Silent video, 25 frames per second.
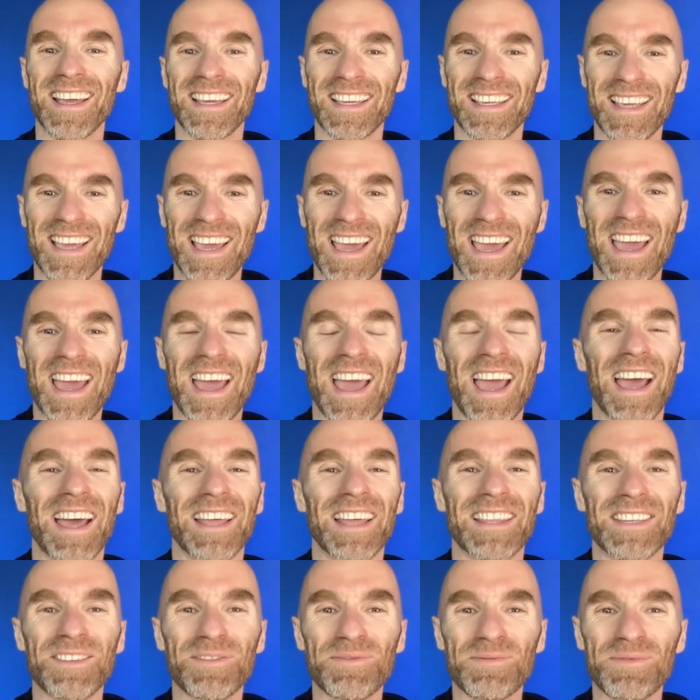yeah,
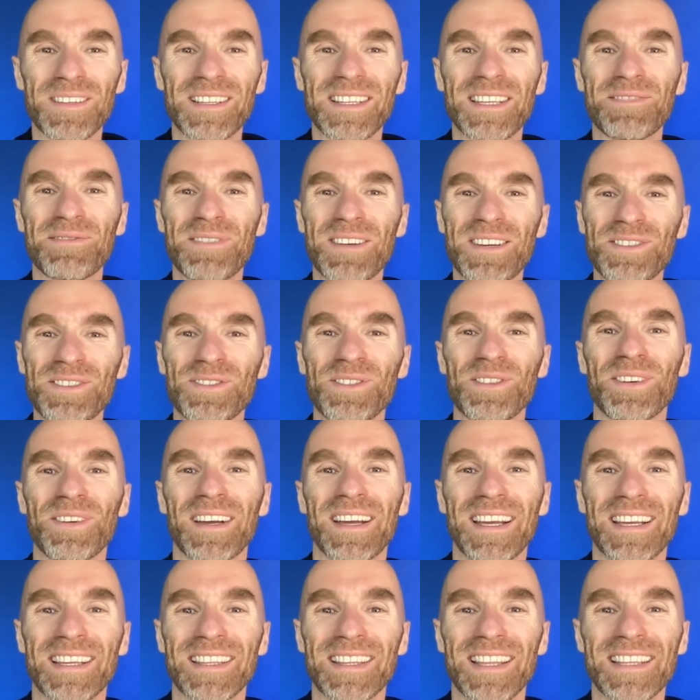that's really
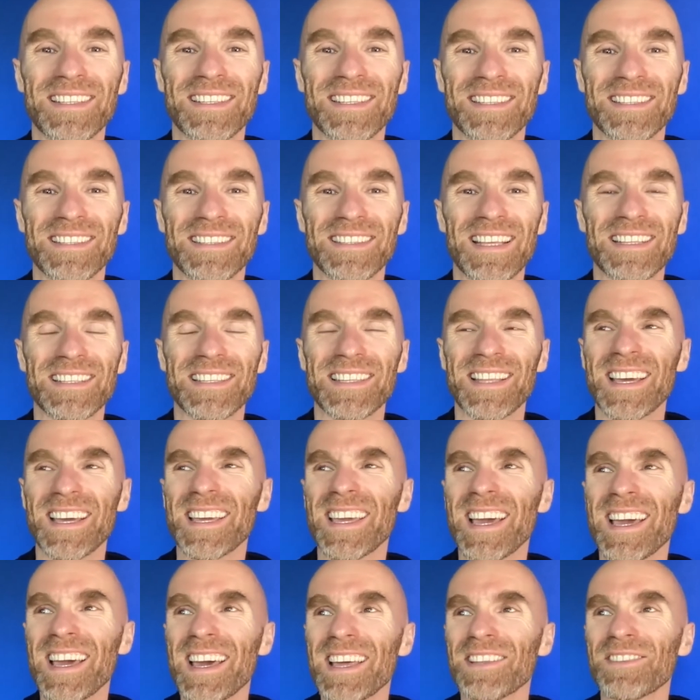reassuring. That's
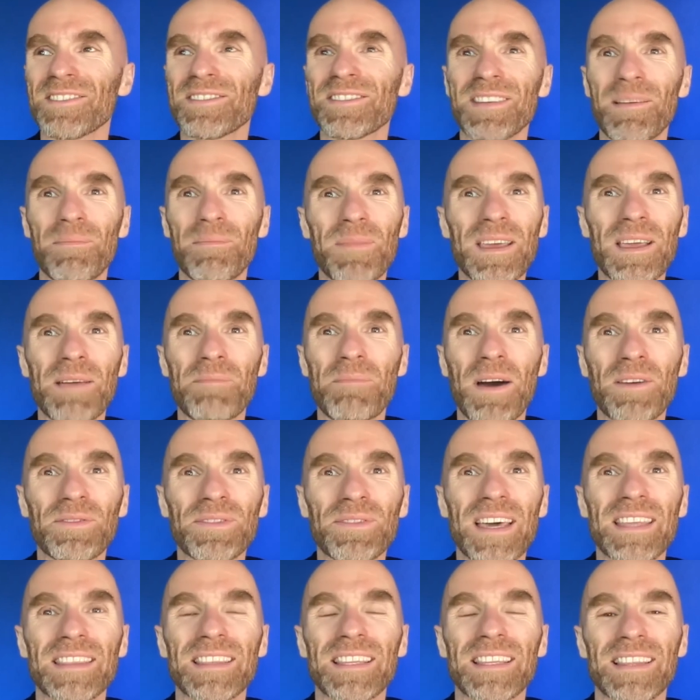like, there's something about
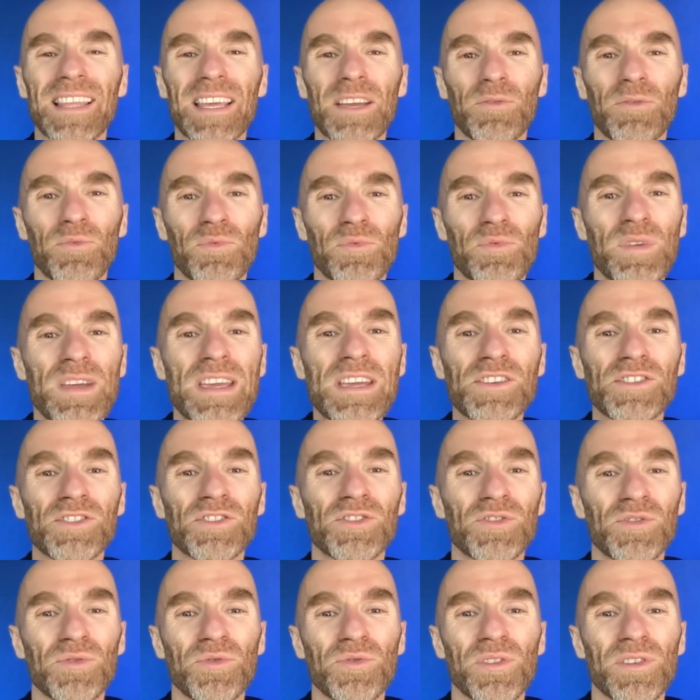that like
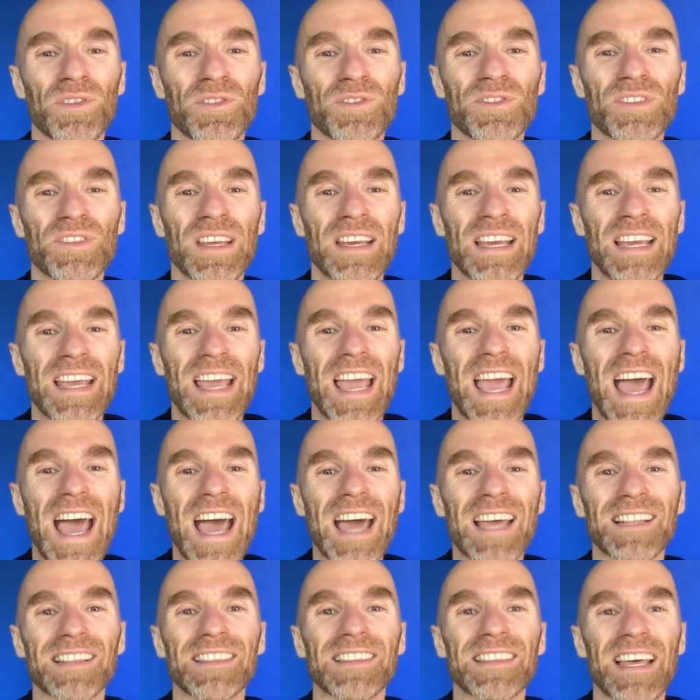reassures
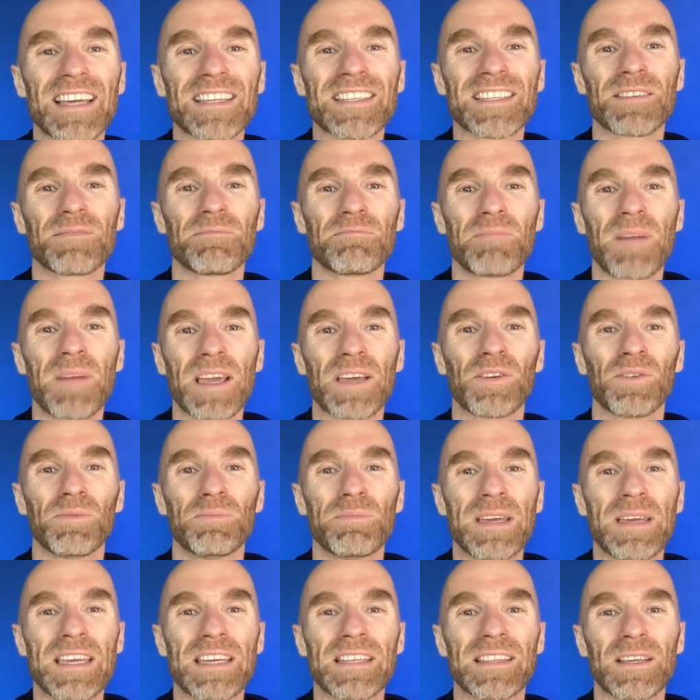adolescent Michael
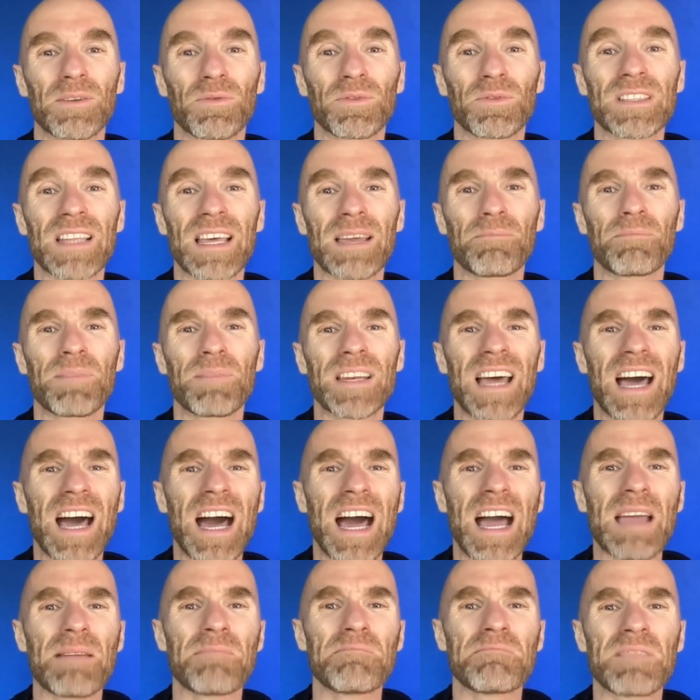Bean that was like, but
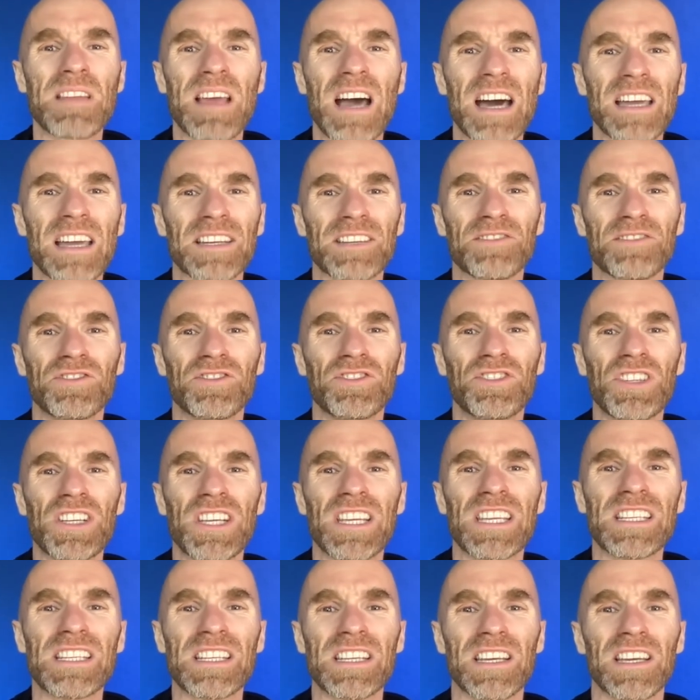I'm not a
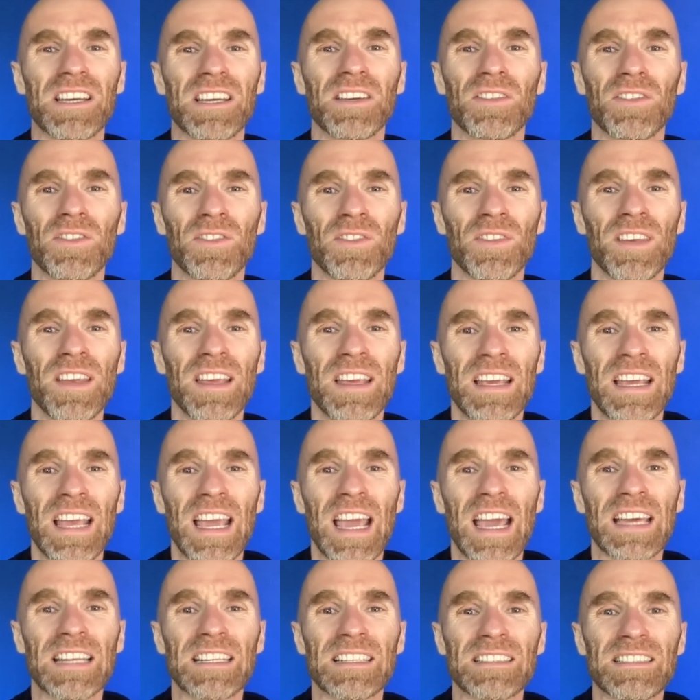genius
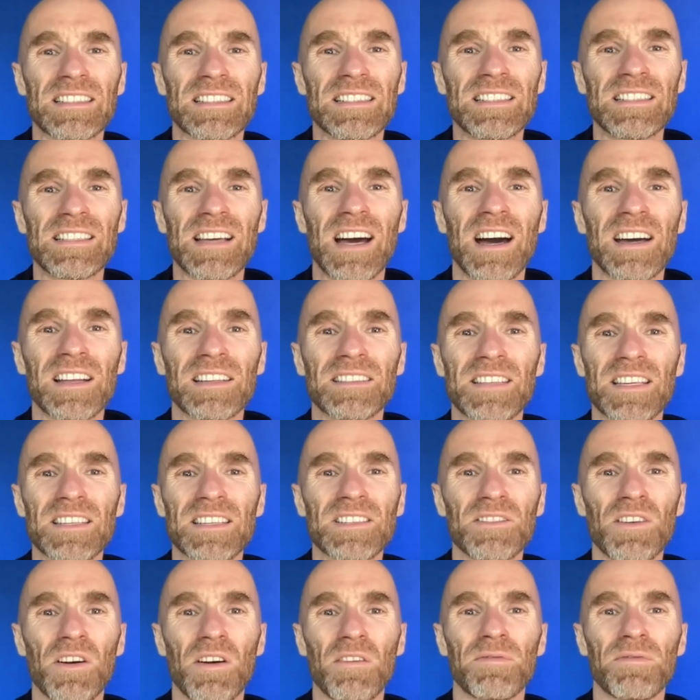and
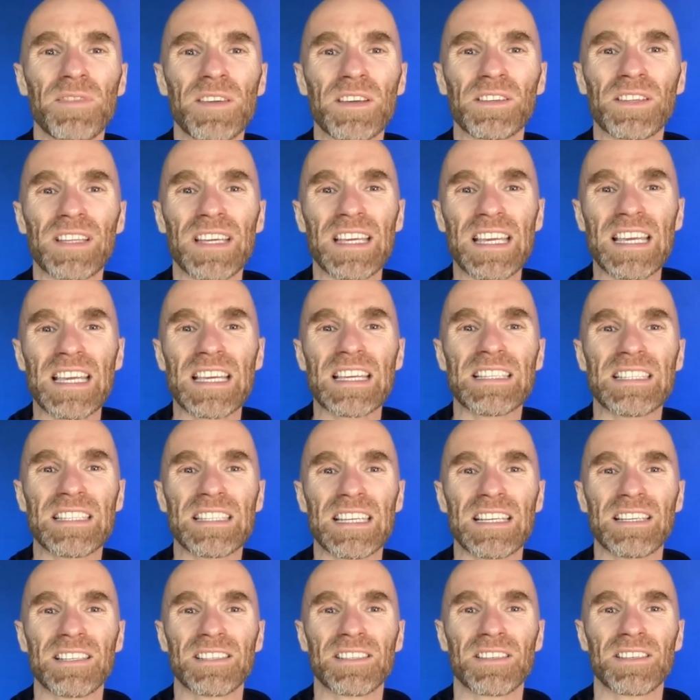doesn't all feel
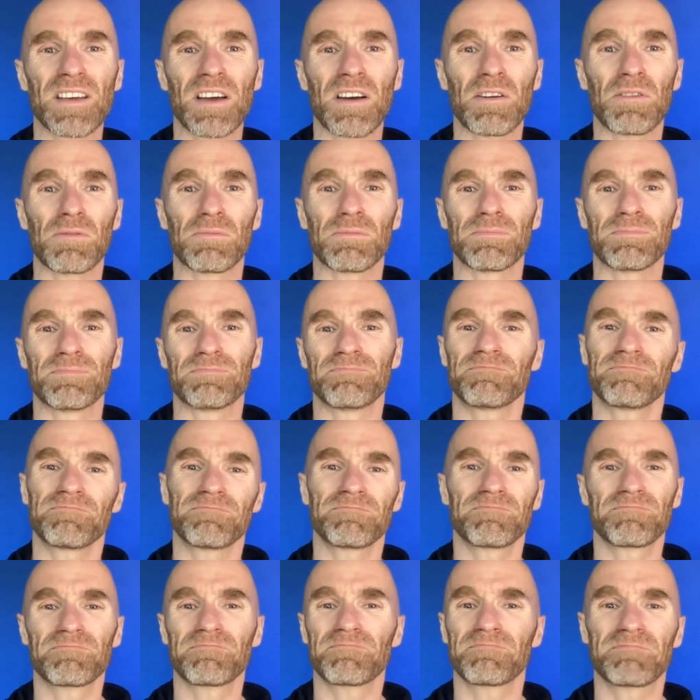easy. So
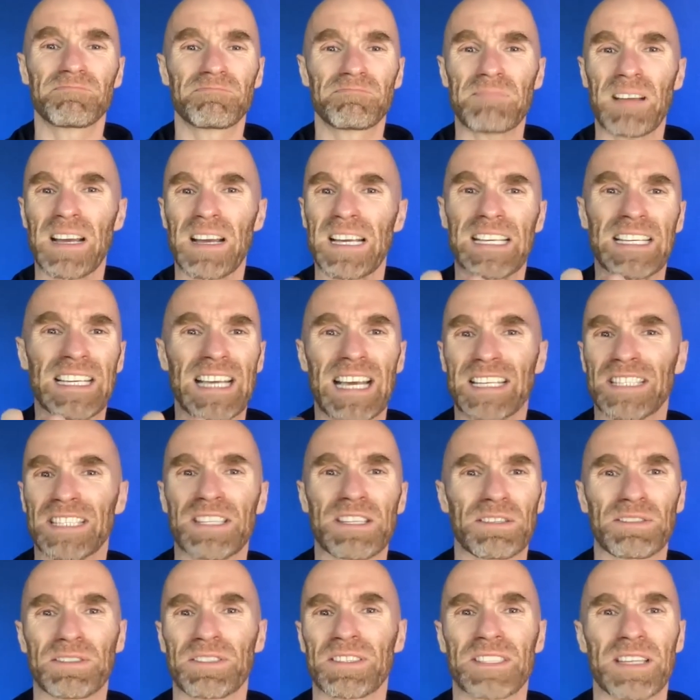I guess
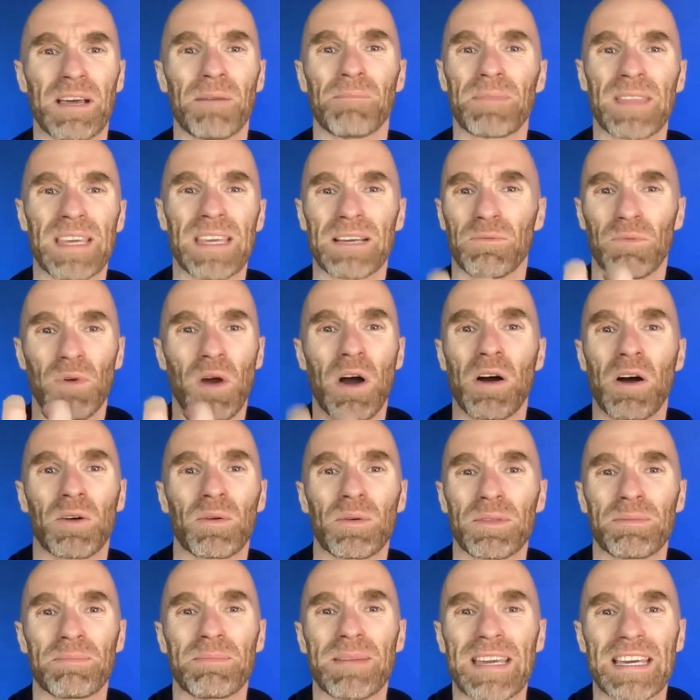there's something wrong
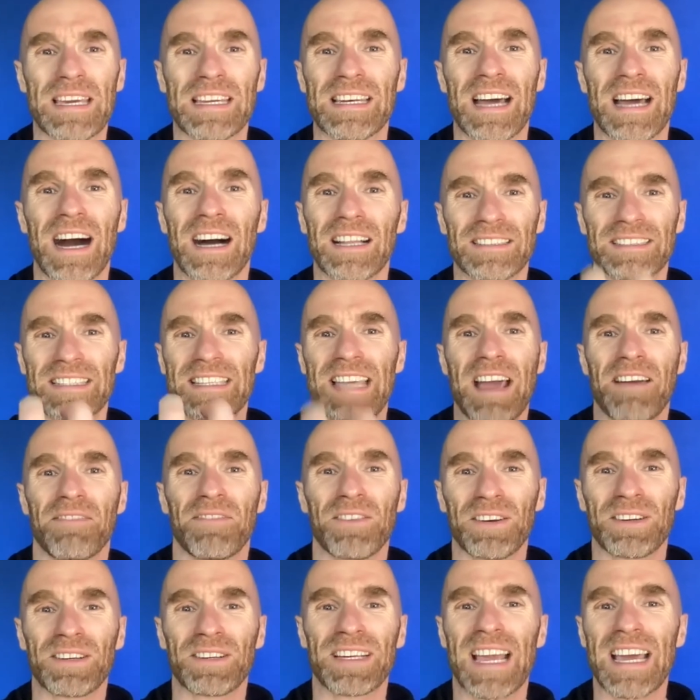with me and I'll
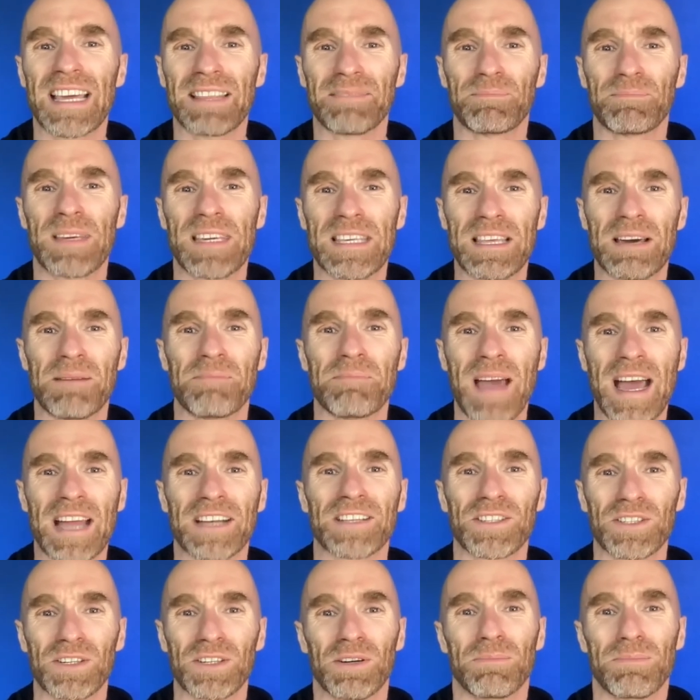never be the
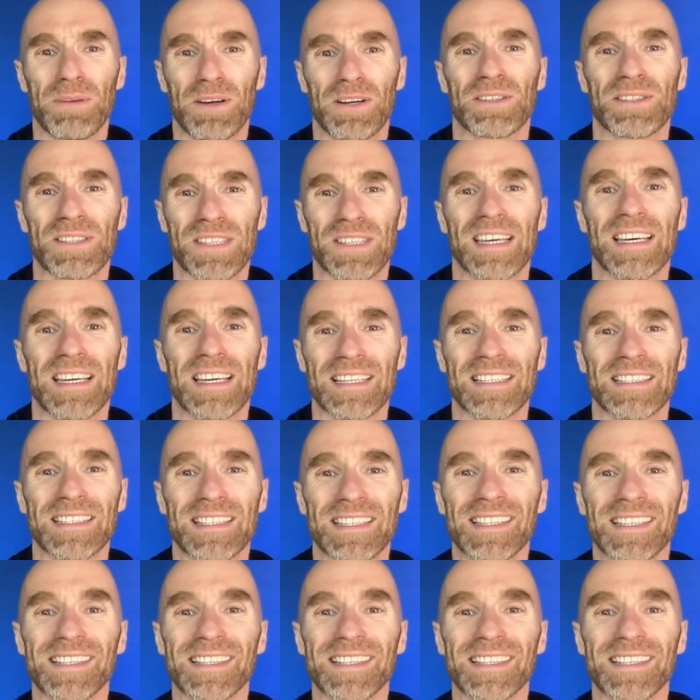magical person.